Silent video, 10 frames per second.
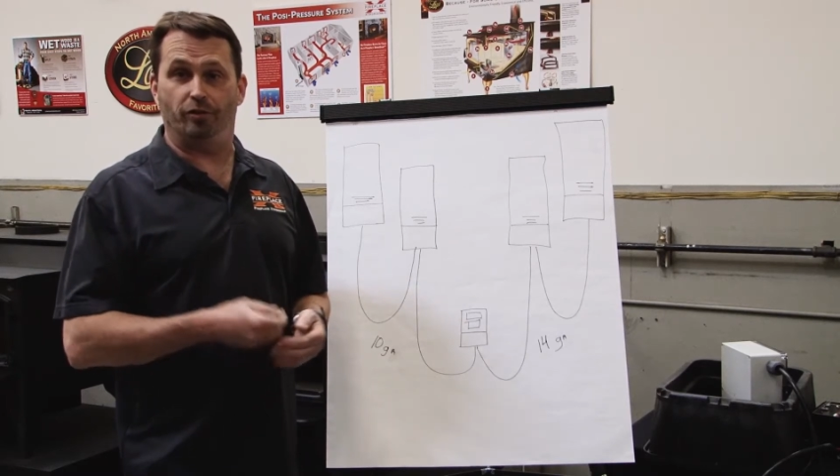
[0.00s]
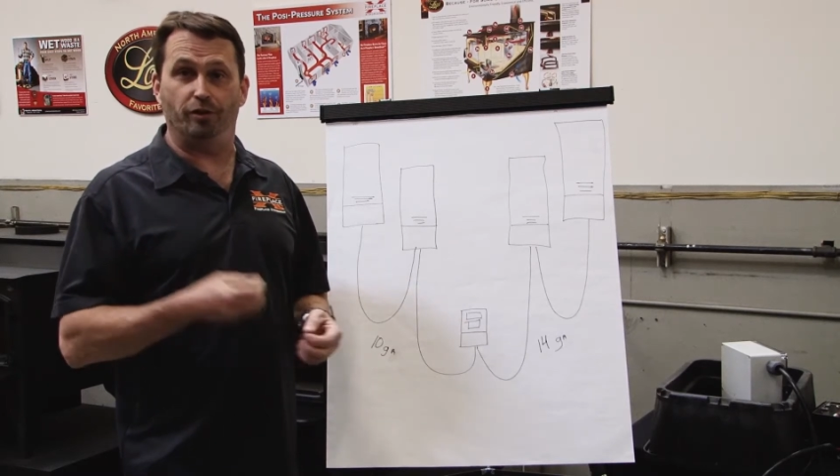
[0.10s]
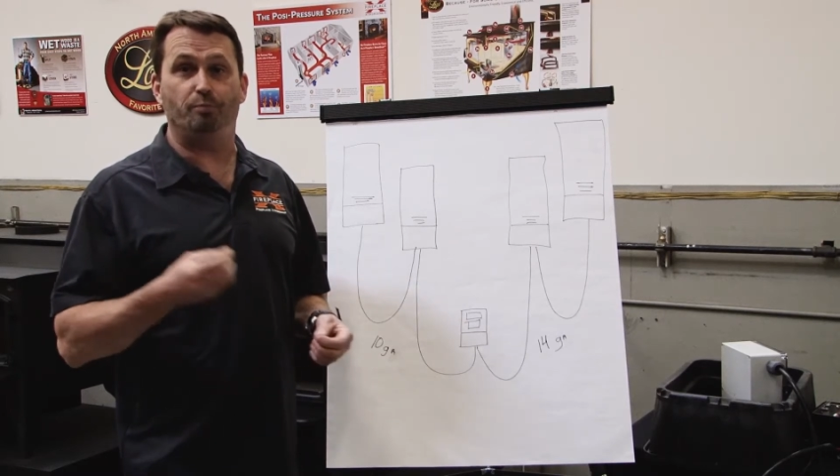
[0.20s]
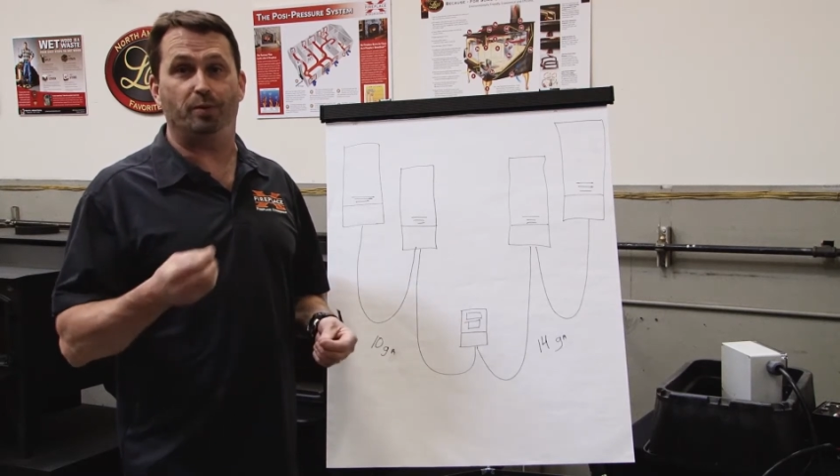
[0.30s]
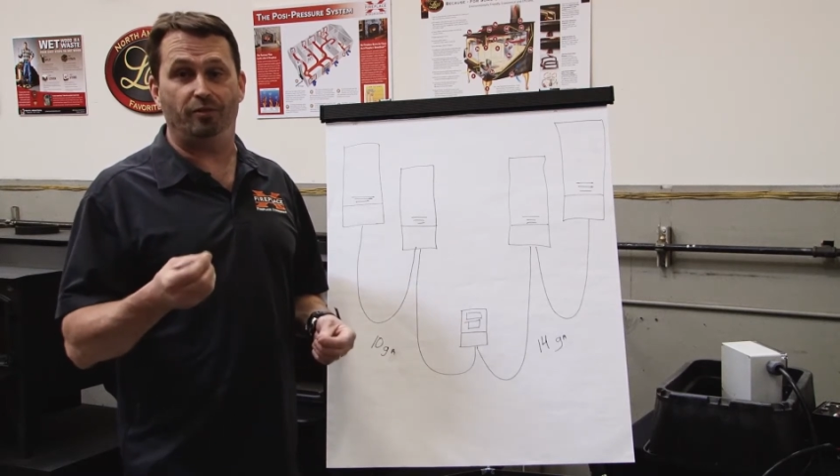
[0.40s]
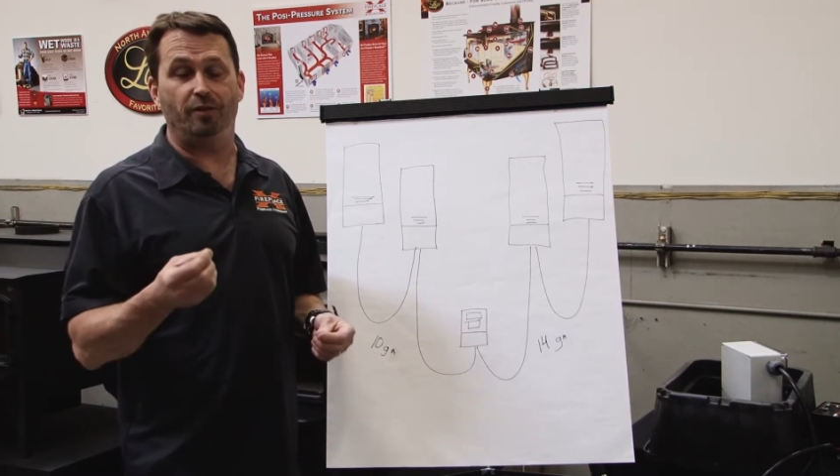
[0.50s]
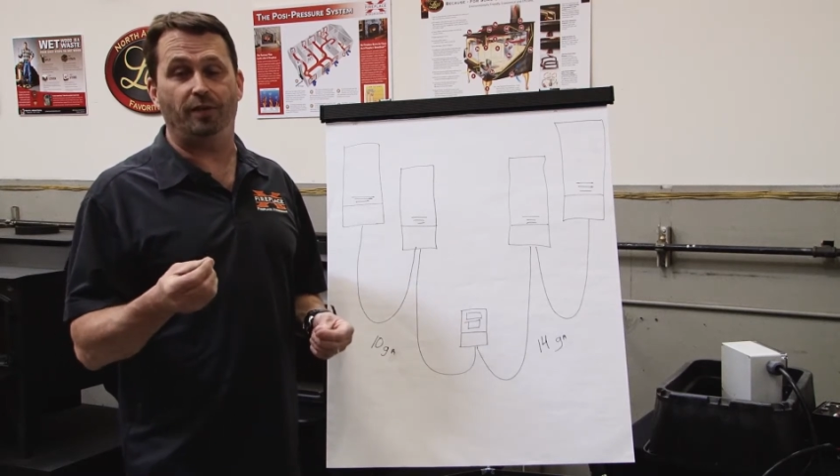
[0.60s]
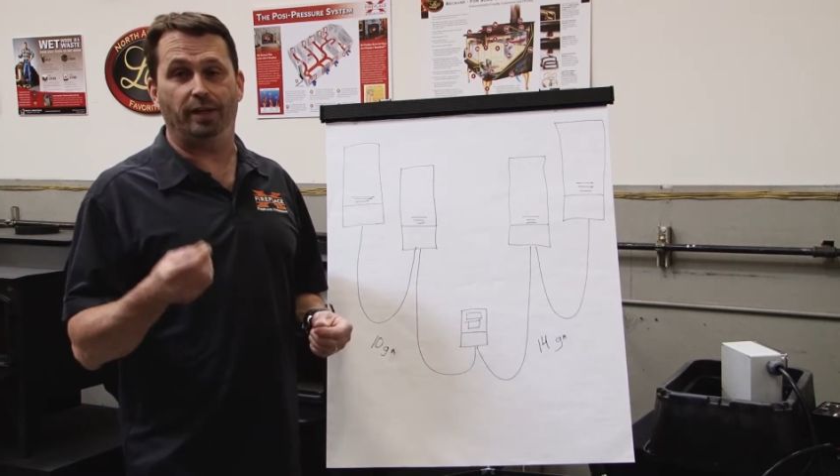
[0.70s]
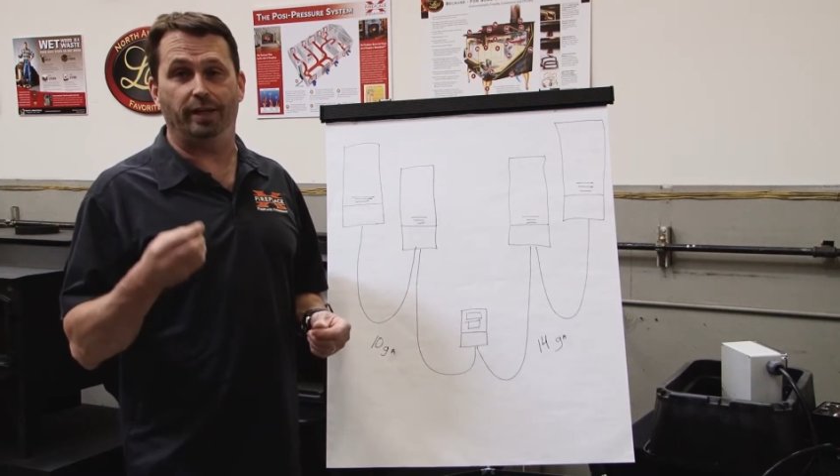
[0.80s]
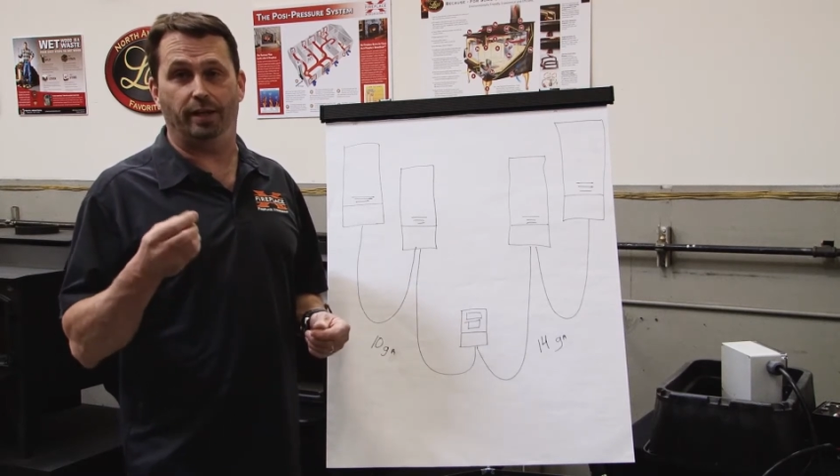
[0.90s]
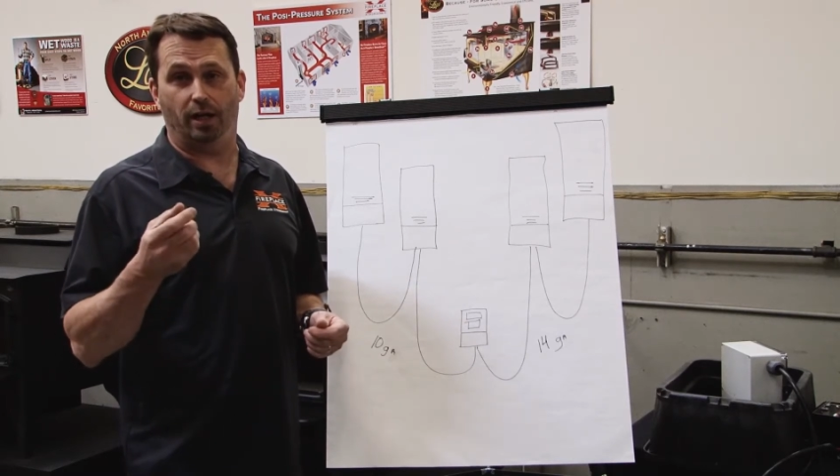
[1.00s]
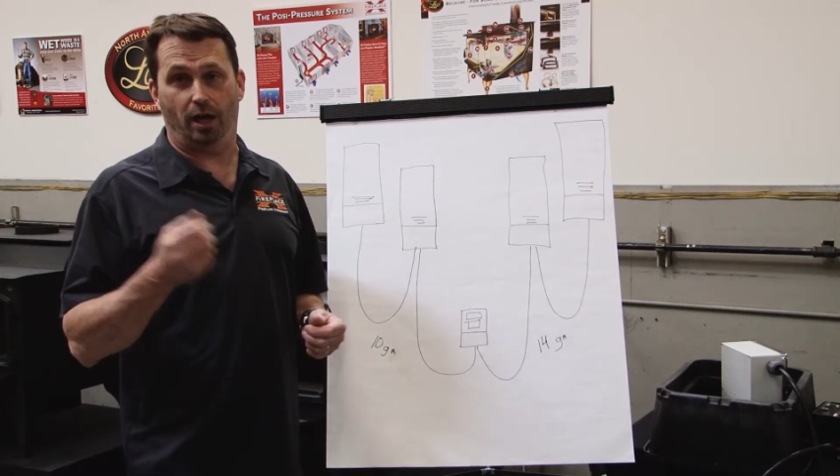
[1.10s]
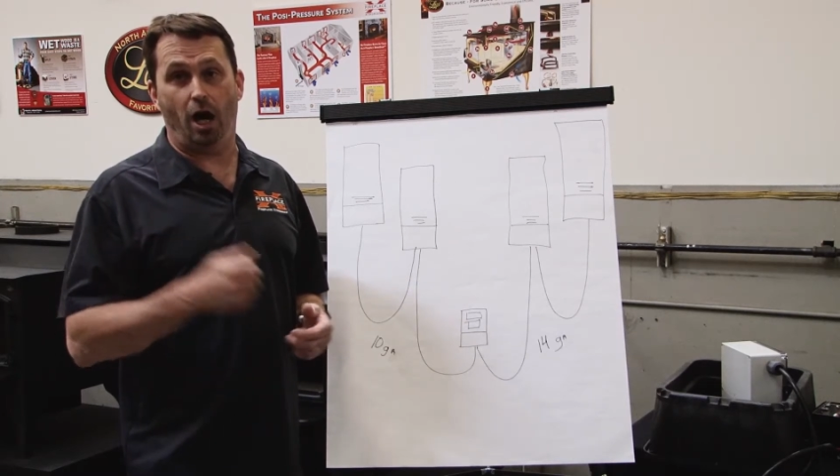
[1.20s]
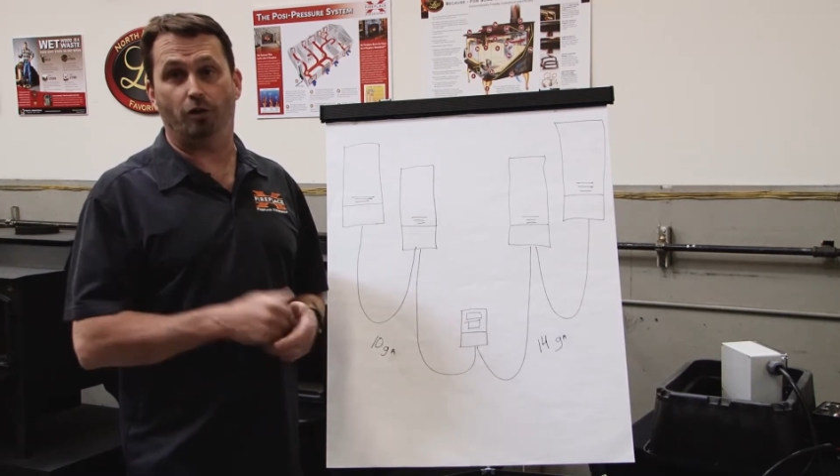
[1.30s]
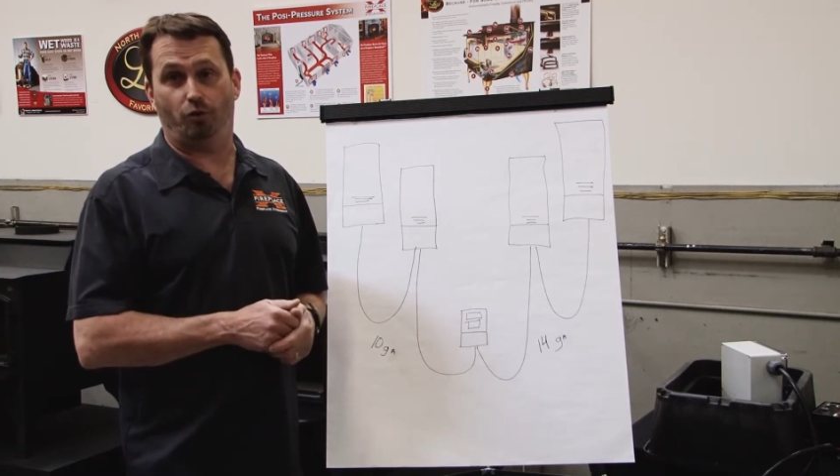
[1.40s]
and specifically the
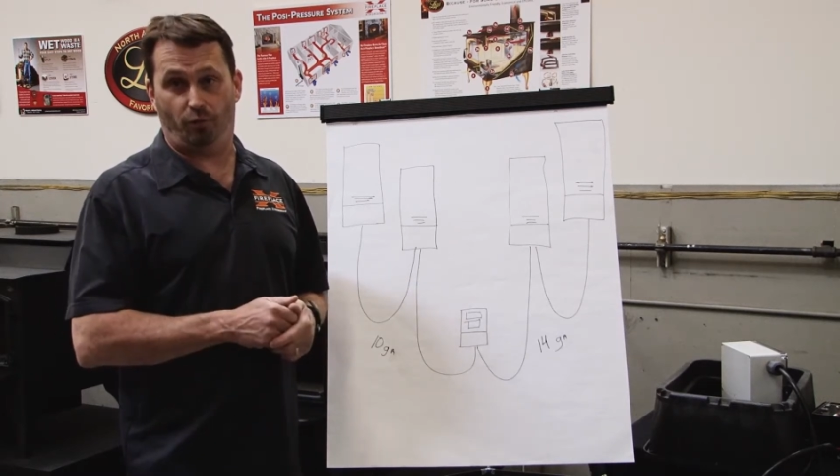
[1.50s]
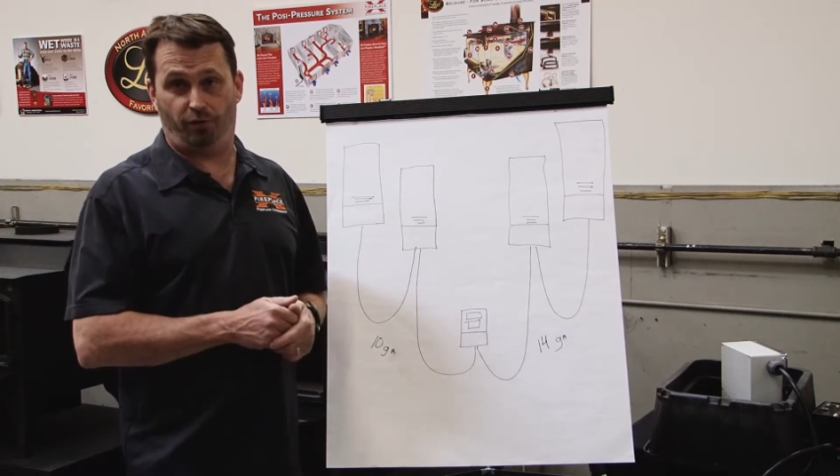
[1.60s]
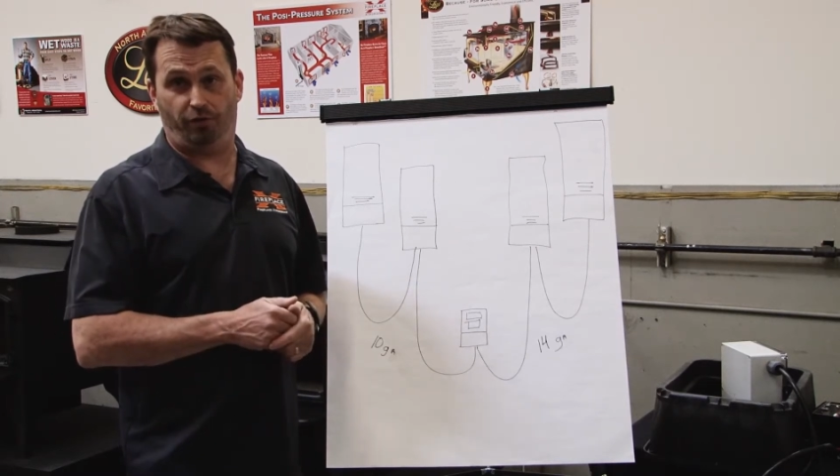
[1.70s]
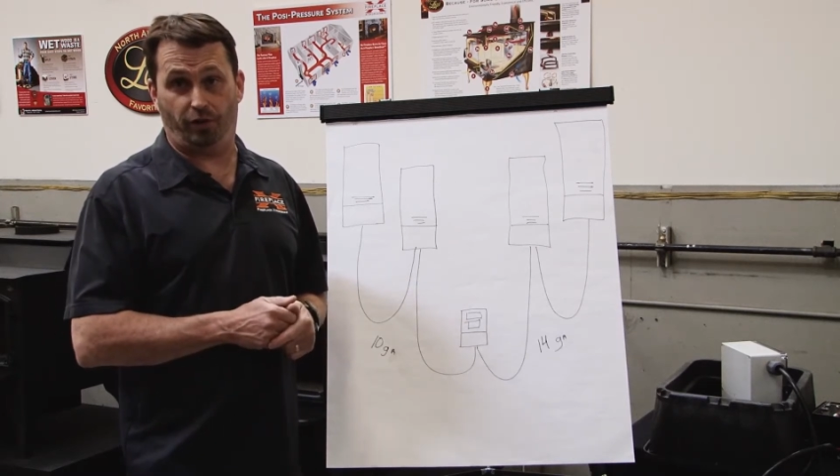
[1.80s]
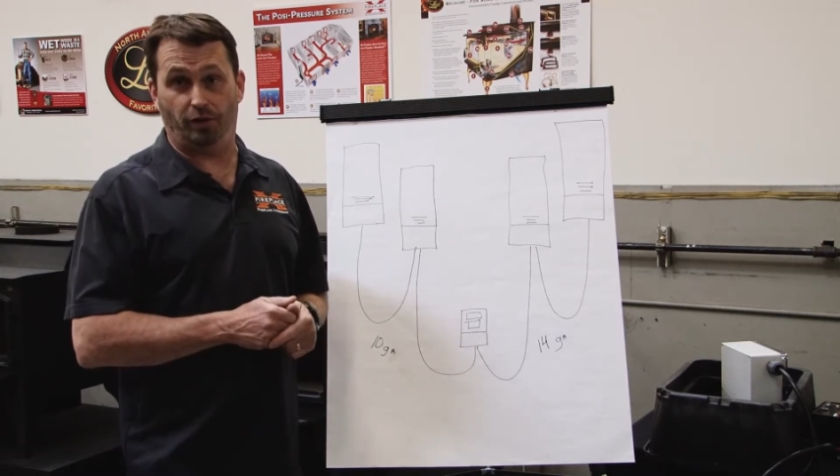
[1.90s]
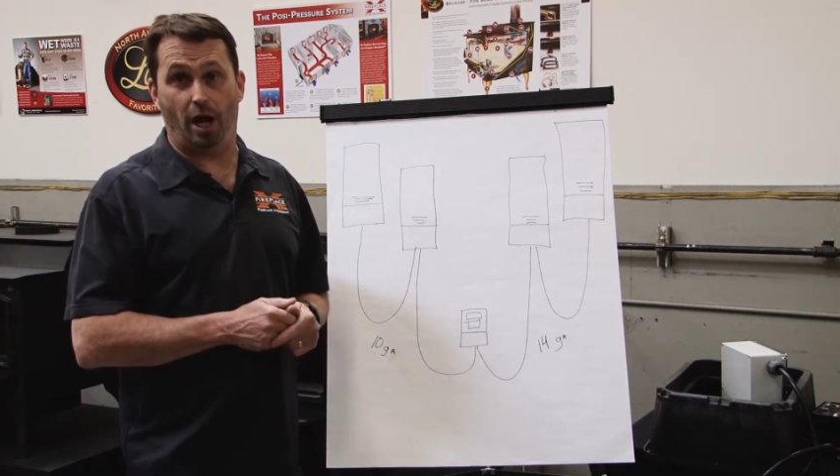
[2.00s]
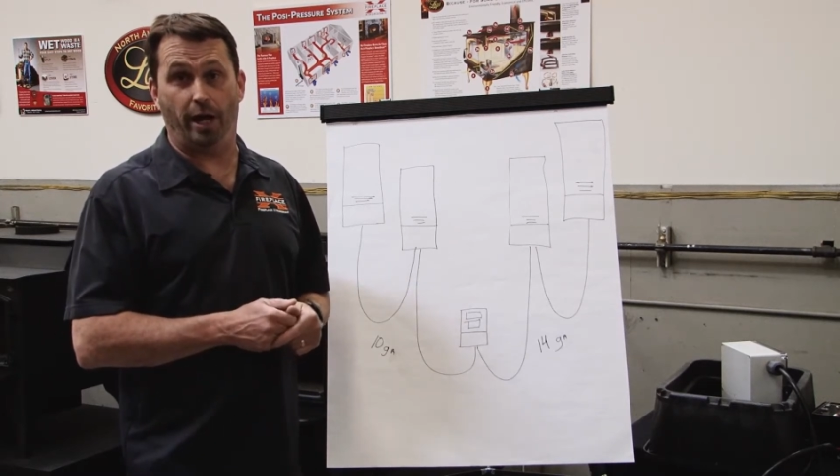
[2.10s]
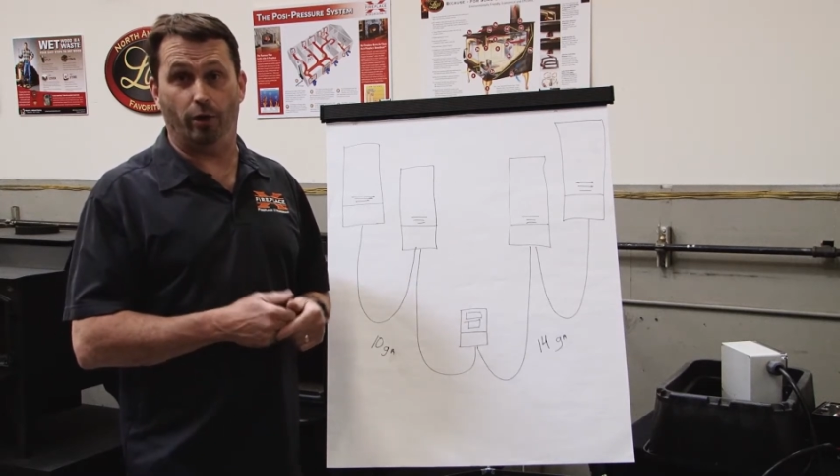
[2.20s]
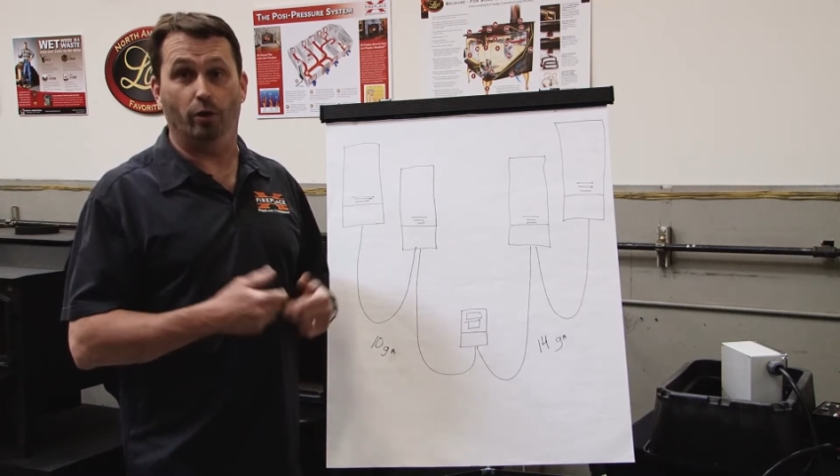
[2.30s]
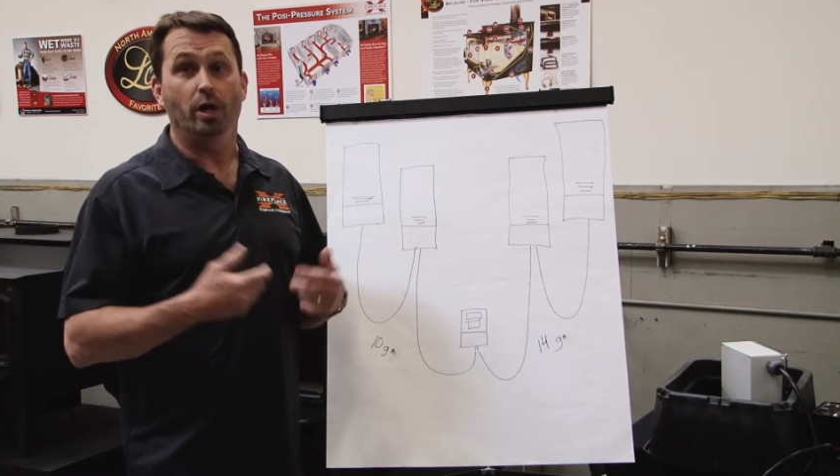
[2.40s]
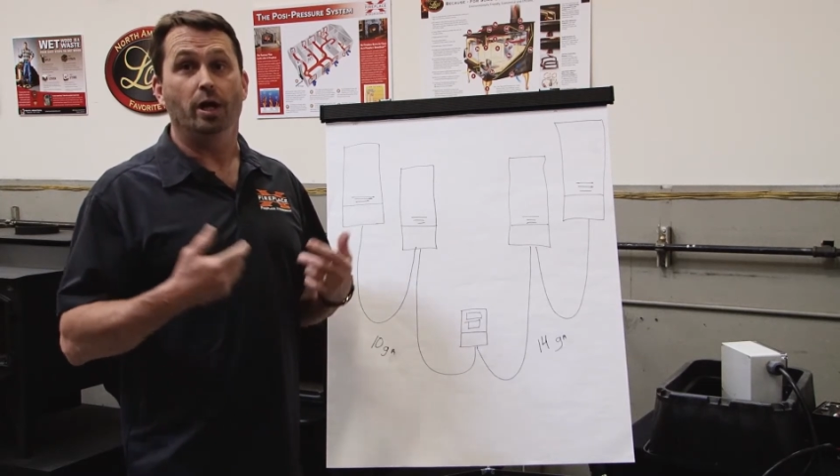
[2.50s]
hot surface igniter